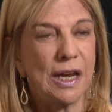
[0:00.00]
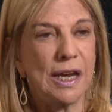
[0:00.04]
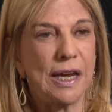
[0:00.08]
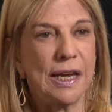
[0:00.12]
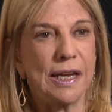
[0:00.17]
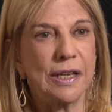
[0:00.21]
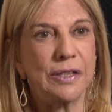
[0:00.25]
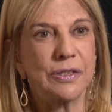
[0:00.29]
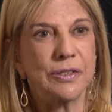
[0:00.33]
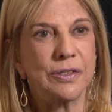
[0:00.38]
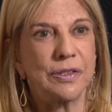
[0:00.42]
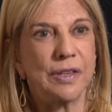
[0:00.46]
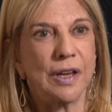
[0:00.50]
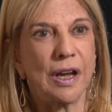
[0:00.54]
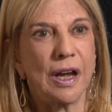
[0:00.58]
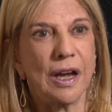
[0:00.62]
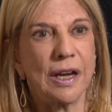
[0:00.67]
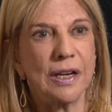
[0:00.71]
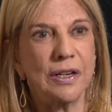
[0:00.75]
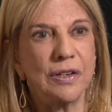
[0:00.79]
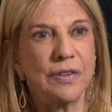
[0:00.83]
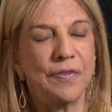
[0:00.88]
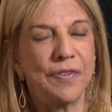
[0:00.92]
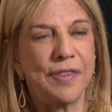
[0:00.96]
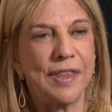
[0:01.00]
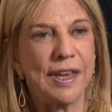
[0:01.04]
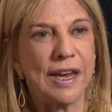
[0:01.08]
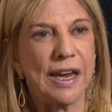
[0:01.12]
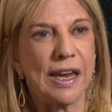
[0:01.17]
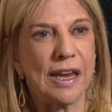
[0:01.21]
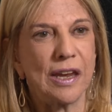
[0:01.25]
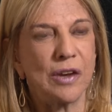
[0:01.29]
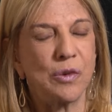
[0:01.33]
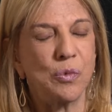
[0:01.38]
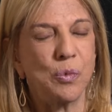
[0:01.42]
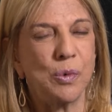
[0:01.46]
It's the kind of
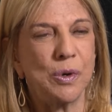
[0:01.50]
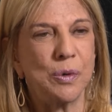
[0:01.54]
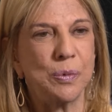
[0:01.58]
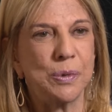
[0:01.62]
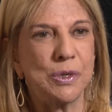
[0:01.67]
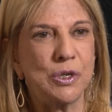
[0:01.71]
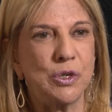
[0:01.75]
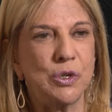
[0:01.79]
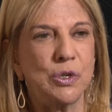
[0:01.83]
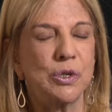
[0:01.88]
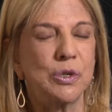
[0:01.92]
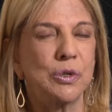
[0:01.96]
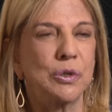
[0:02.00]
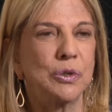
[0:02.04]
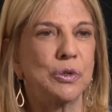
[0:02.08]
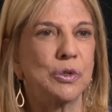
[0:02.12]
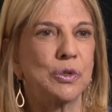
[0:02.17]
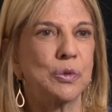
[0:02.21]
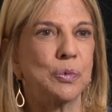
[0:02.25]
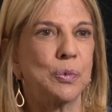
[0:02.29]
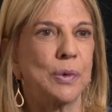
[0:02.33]
thinking we would use